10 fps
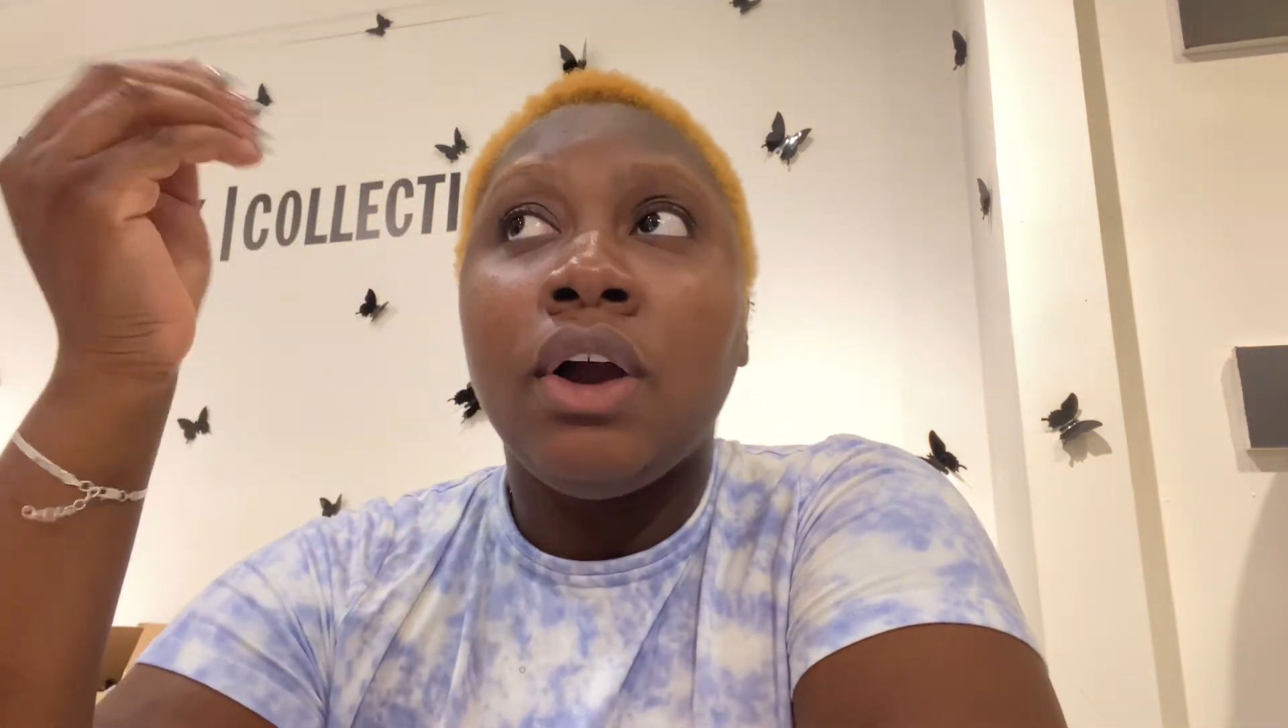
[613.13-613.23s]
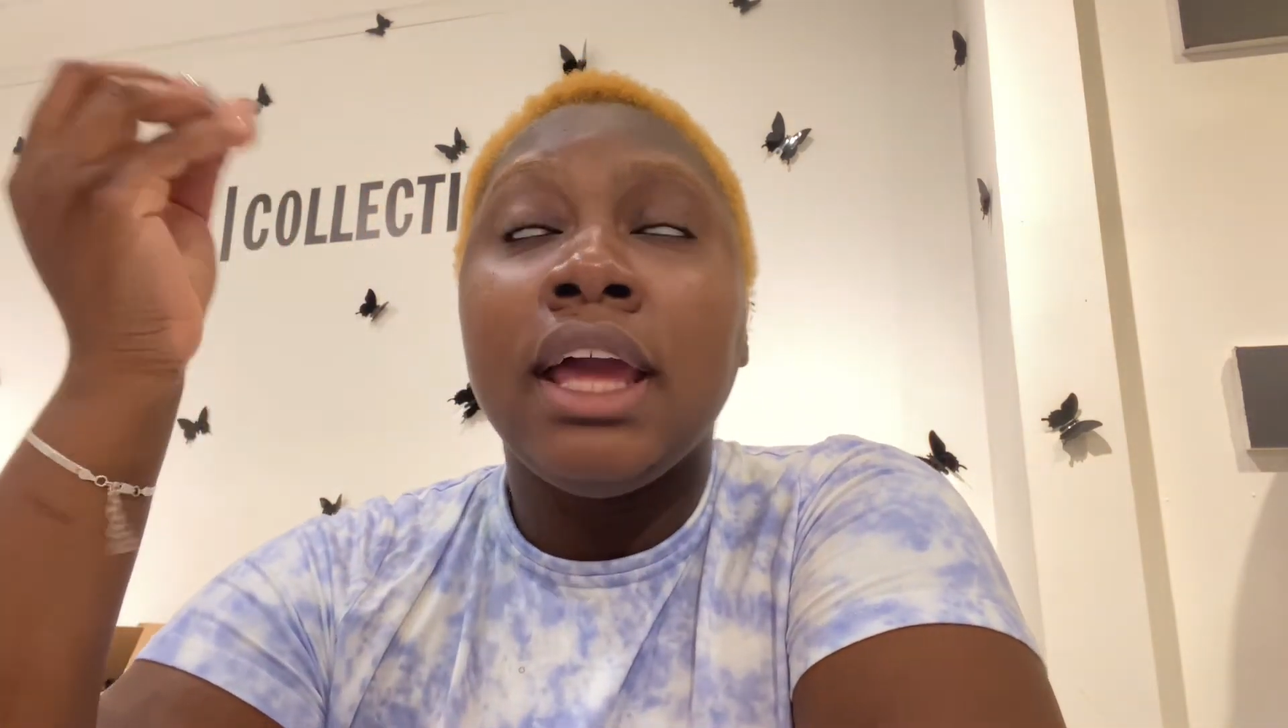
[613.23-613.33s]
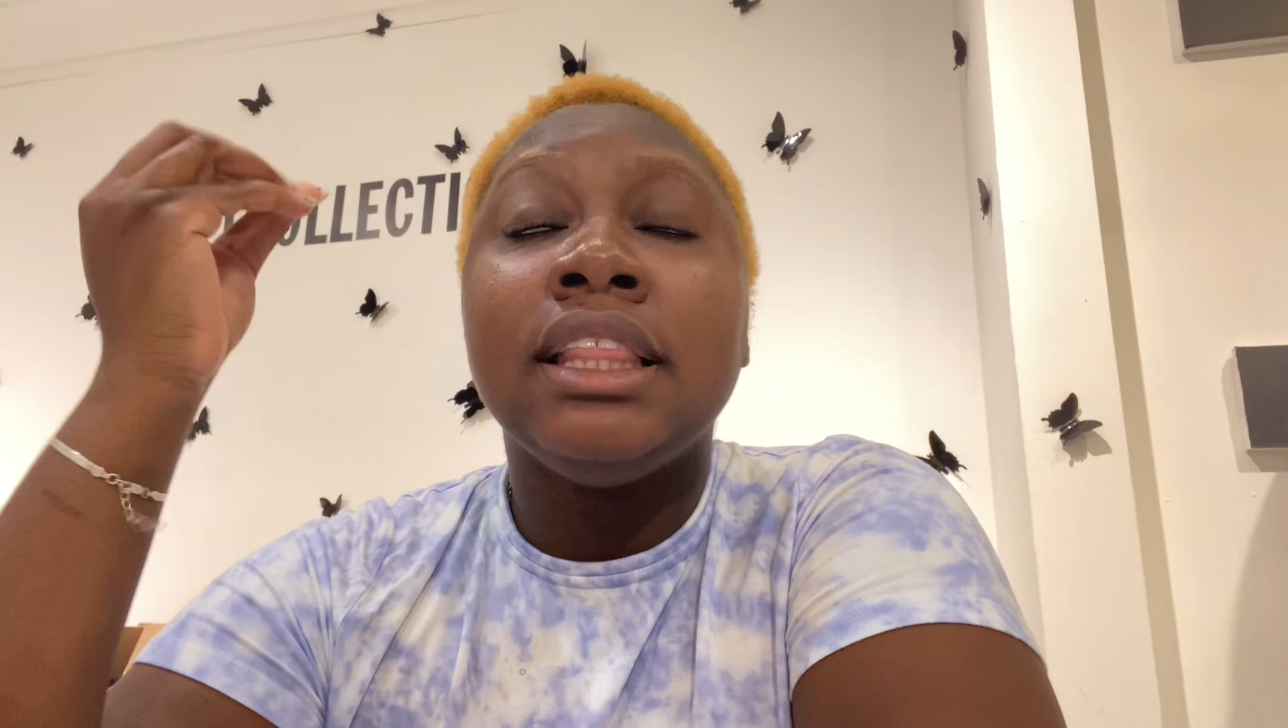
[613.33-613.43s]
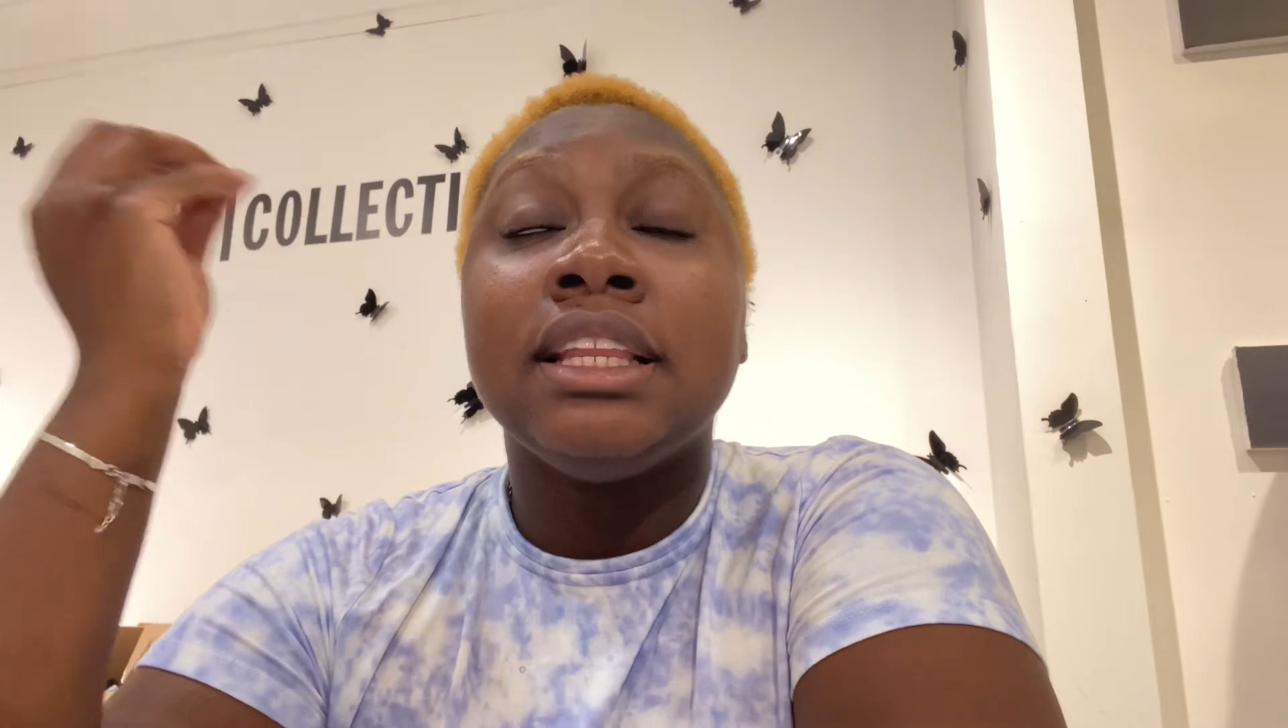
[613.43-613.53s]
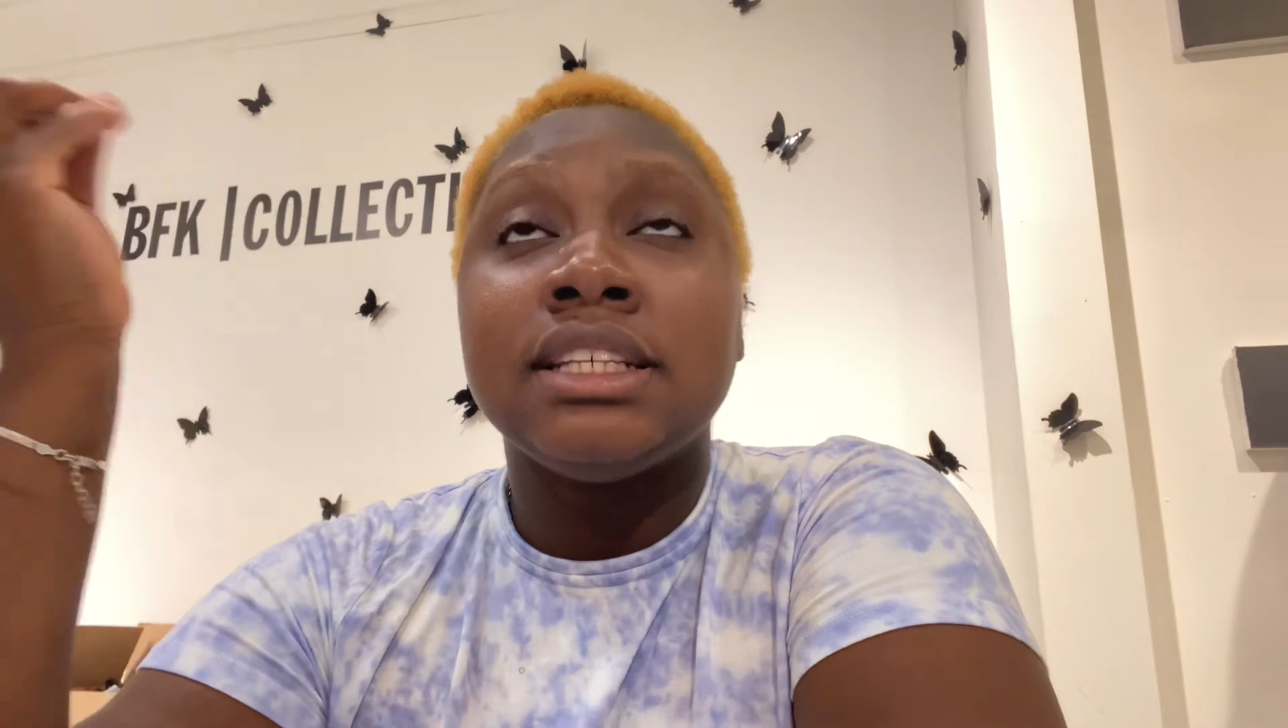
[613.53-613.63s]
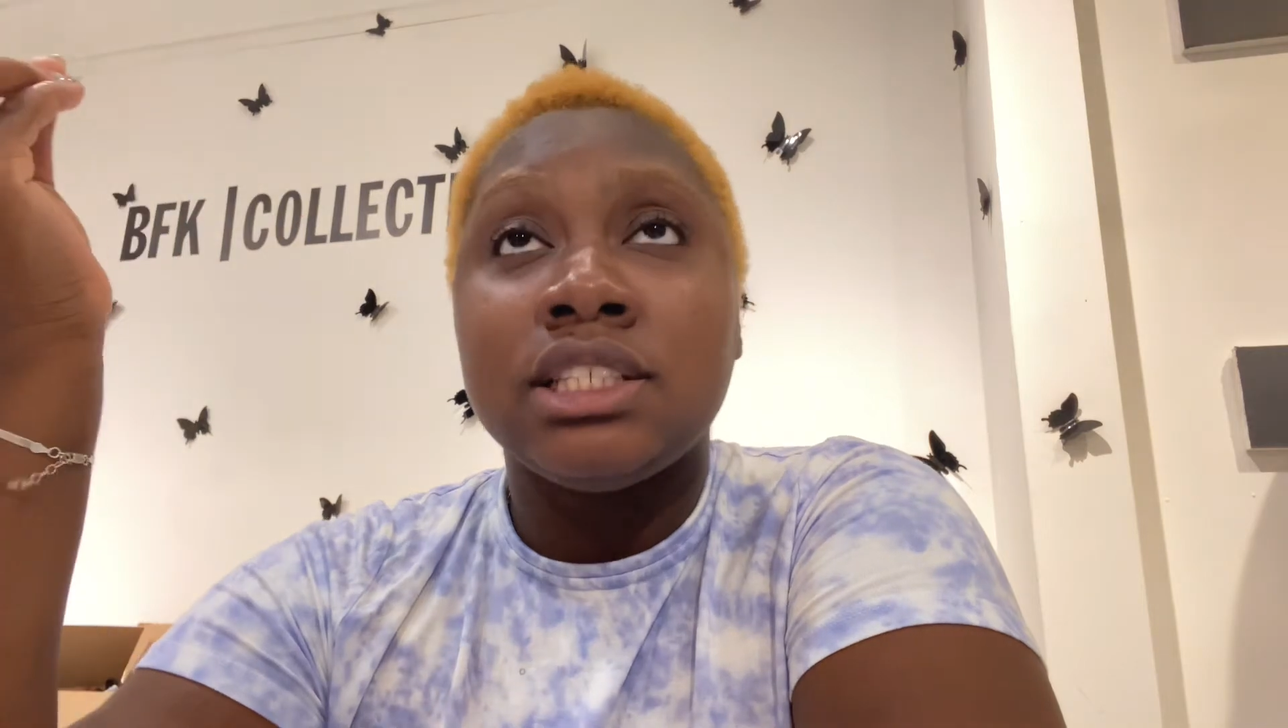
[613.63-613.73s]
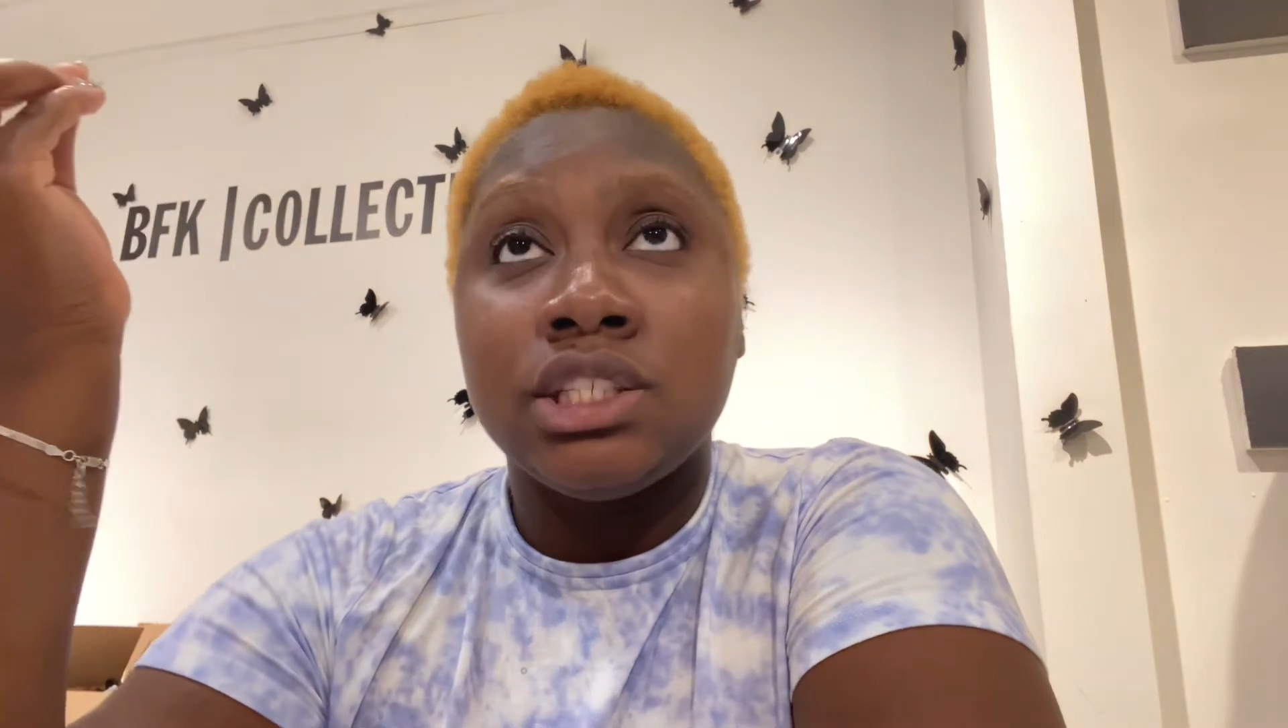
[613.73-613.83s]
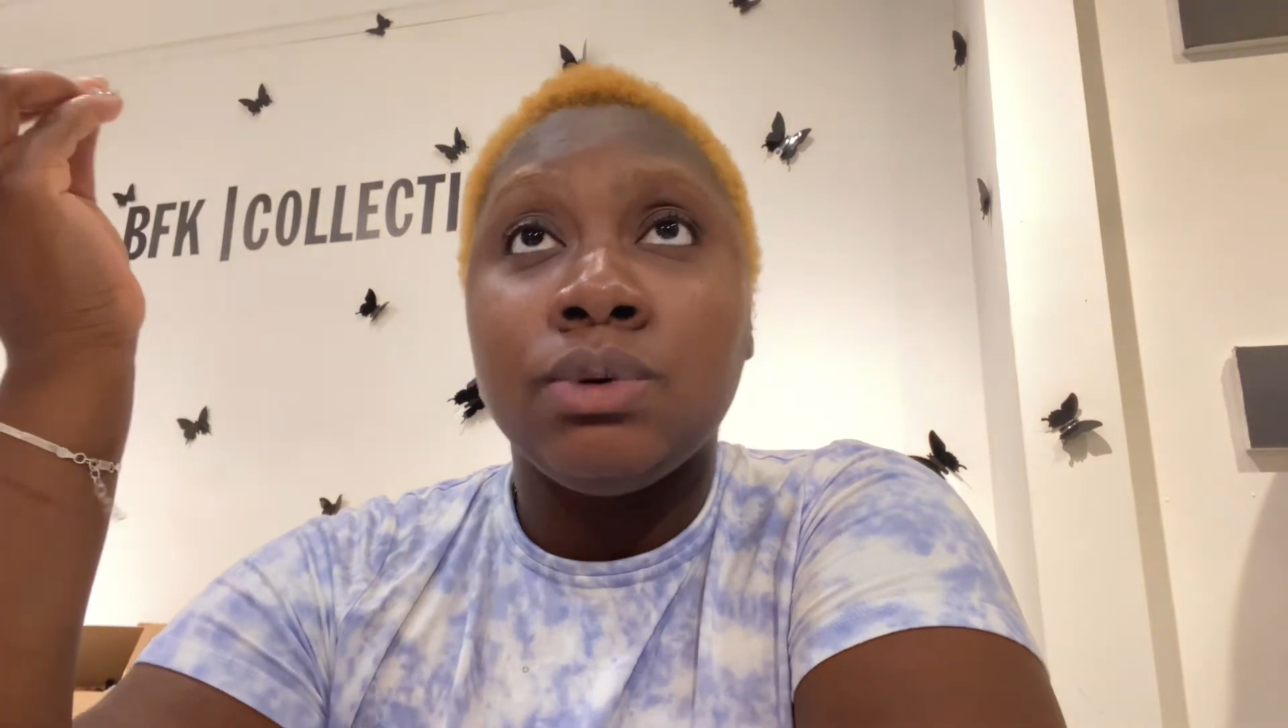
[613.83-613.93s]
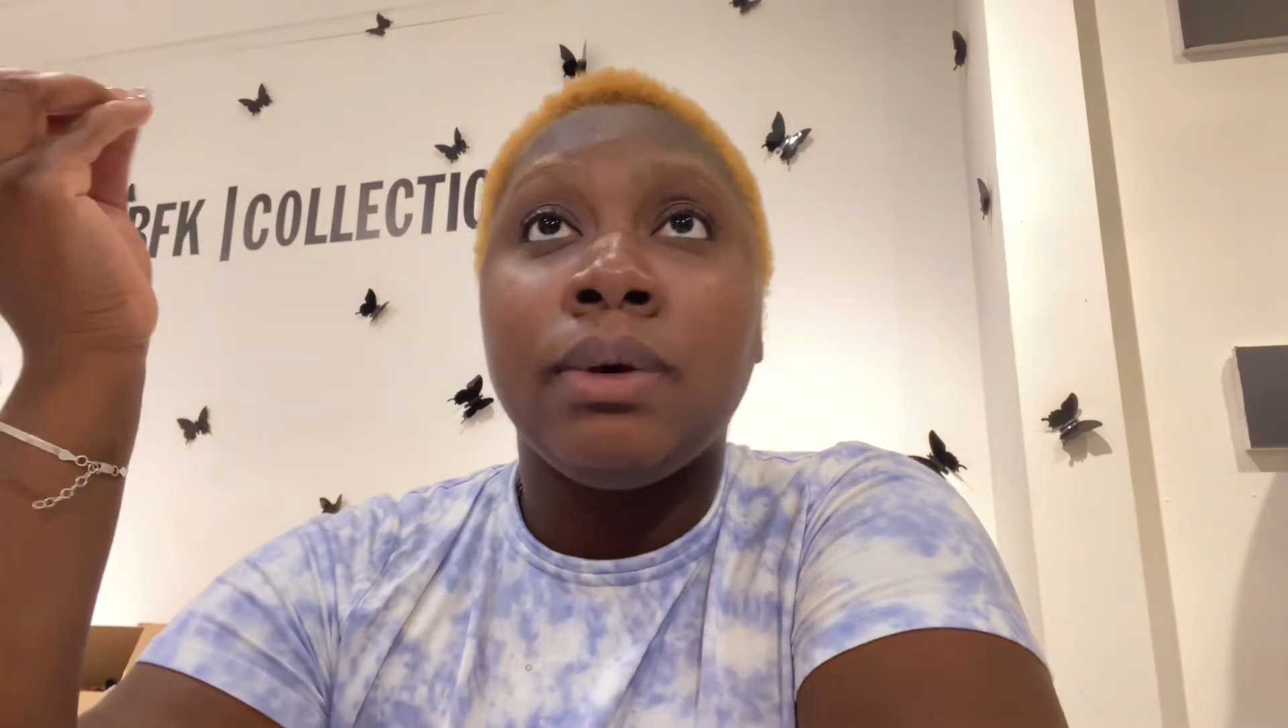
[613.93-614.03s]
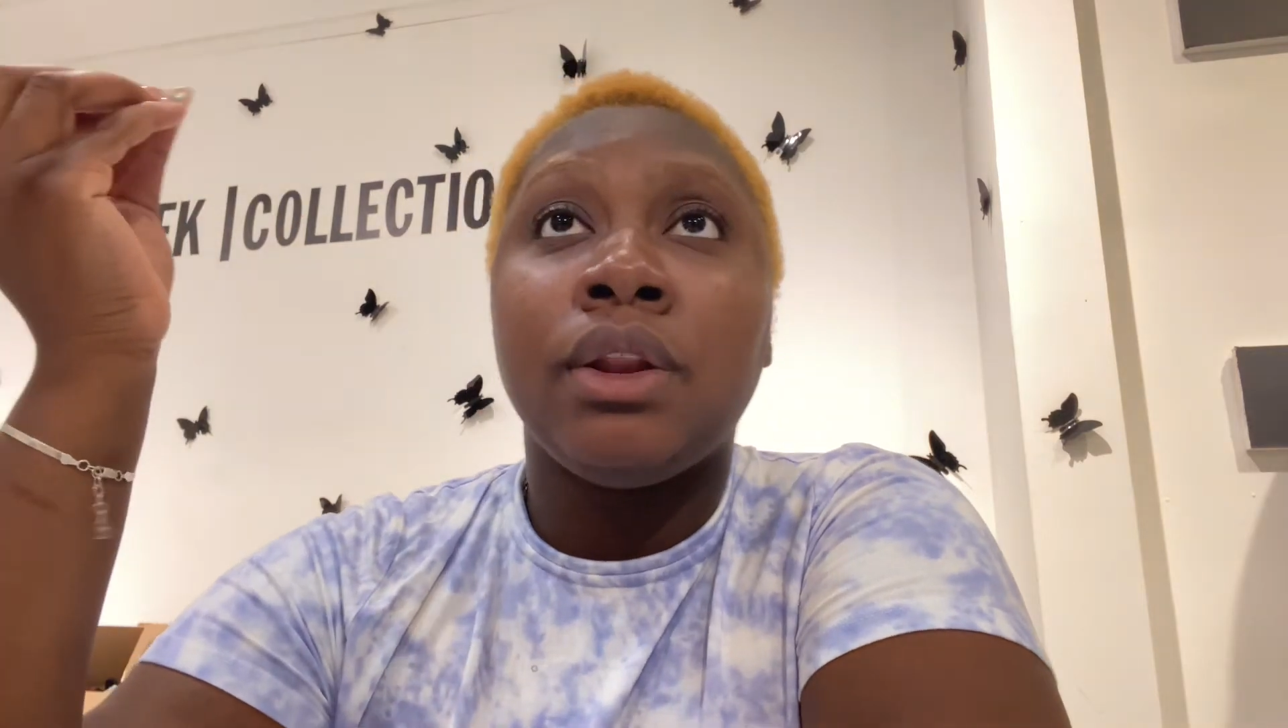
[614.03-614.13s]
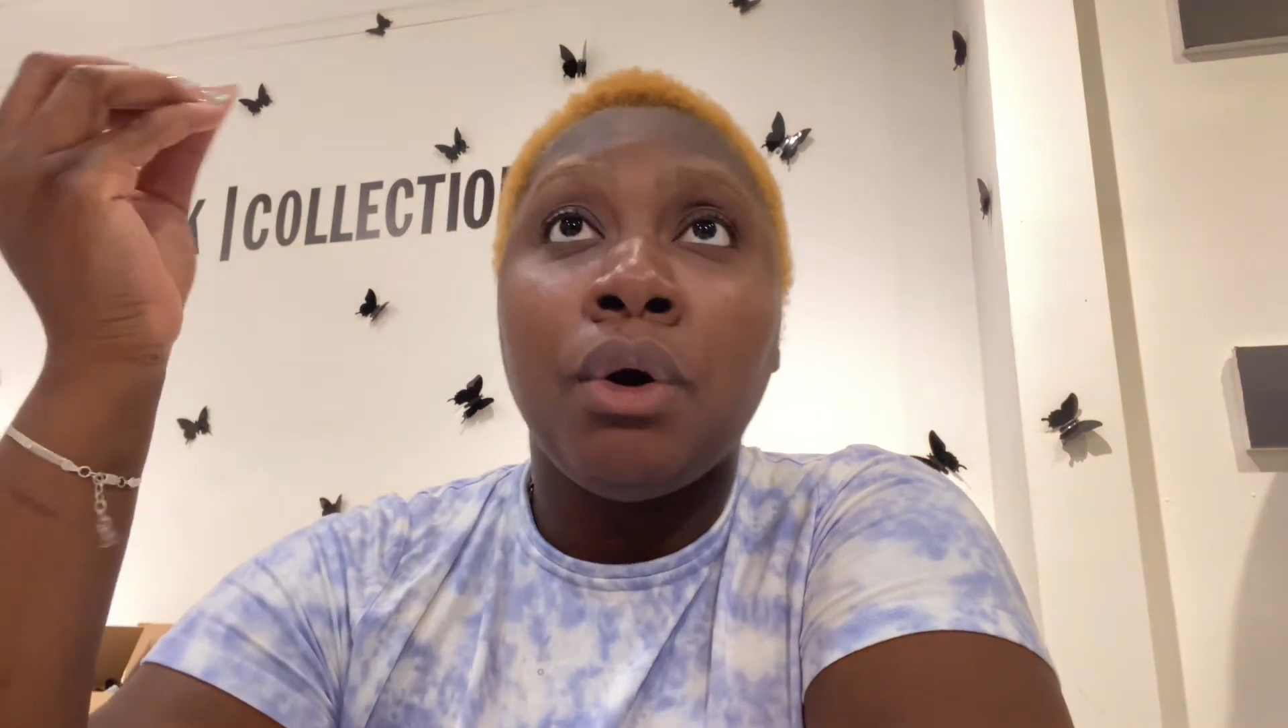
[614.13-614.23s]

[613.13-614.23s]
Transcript: and listen to it